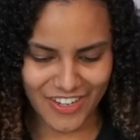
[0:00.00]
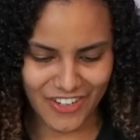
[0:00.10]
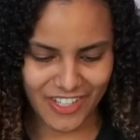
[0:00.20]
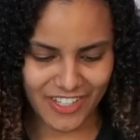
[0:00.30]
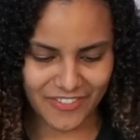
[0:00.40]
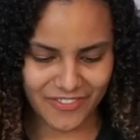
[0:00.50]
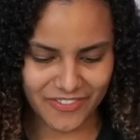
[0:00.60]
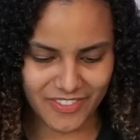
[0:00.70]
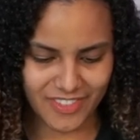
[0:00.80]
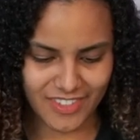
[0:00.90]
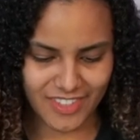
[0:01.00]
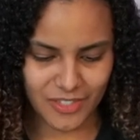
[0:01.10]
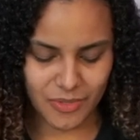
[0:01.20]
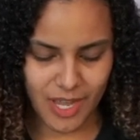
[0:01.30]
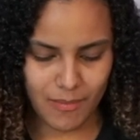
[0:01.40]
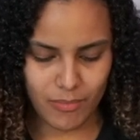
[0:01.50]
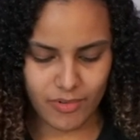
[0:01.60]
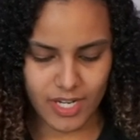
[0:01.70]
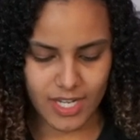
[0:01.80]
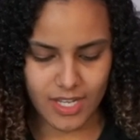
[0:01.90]
All right, so we got
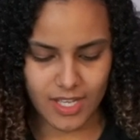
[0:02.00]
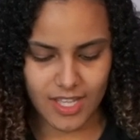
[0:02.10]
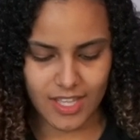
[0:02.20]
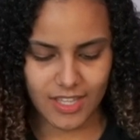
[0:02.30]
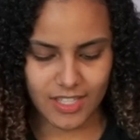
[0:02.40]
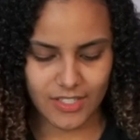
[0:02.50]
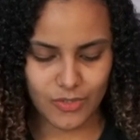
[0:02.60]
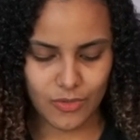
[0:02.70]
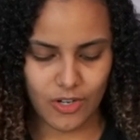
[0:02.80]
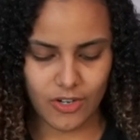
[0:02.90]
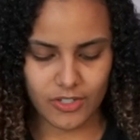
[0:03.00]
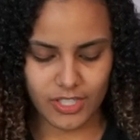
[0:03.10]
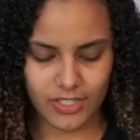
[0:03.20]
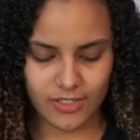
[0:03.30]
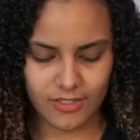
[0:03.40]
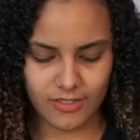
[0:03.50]
Bree. Let's do Carson.